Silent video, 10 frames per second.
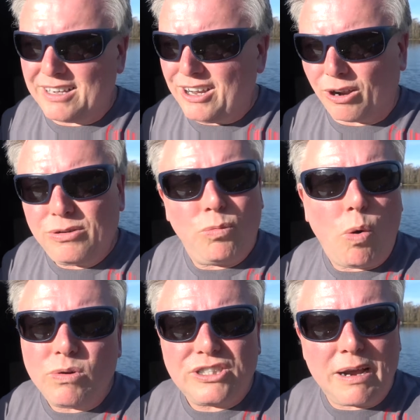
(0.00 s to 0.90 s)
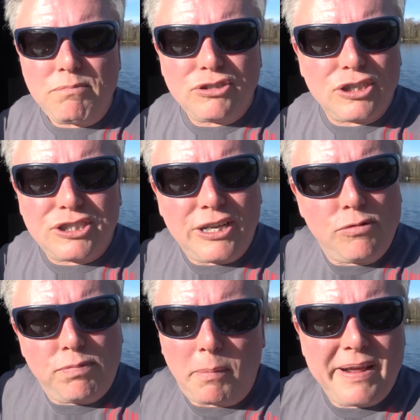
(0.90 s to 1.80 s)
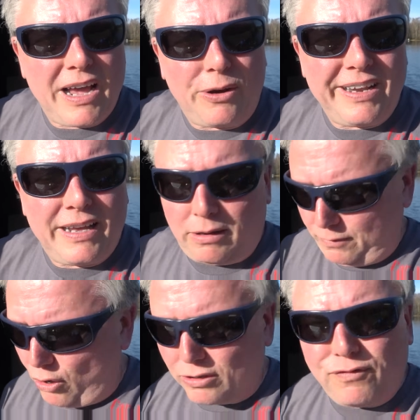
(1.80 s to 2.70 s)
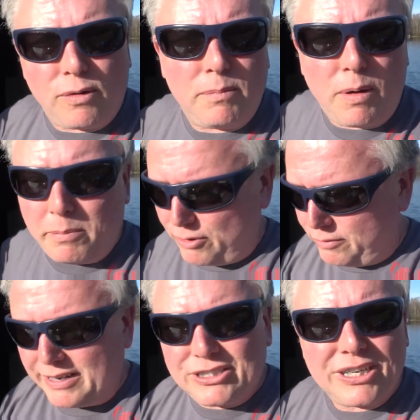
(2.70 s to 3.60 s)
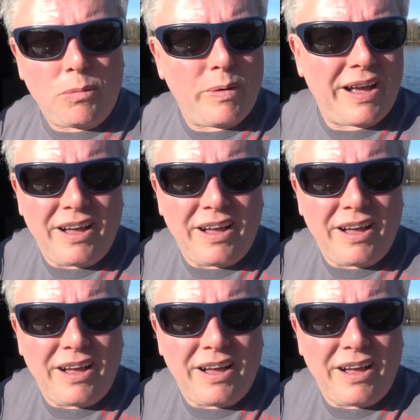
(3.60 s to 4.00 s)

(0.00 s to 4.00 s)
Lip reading: you know, the water temperature's still probably only, I've got a thermometer here somewhere,